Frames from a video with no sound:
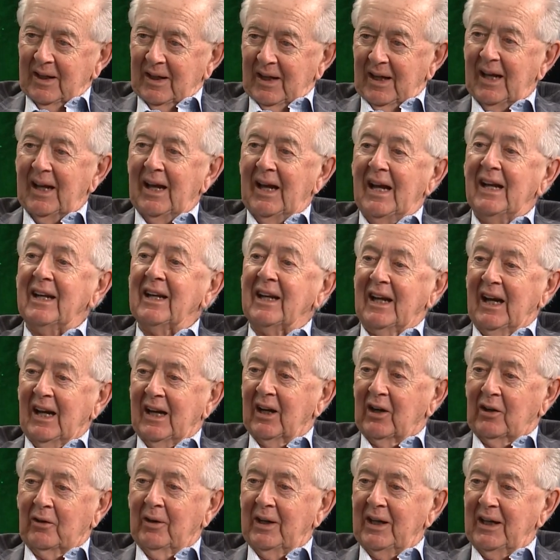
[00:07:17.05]
it can
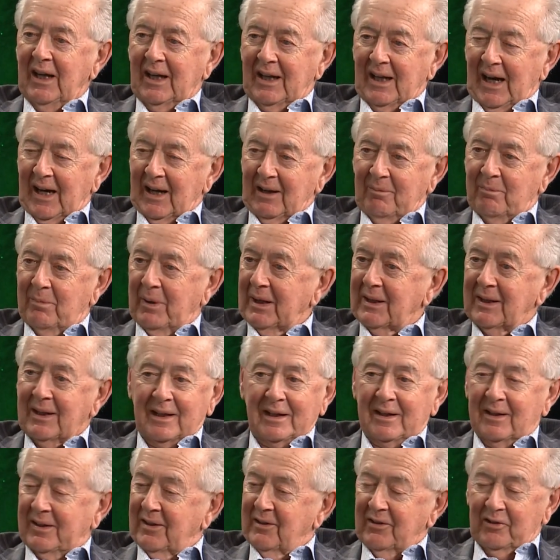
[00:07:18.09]
agree to that, but
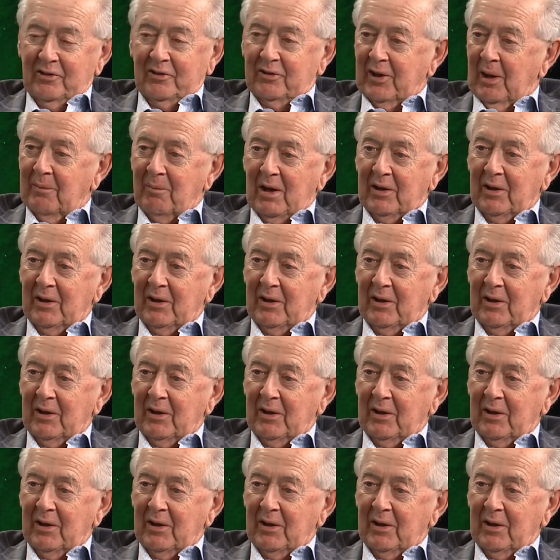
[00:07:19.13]
some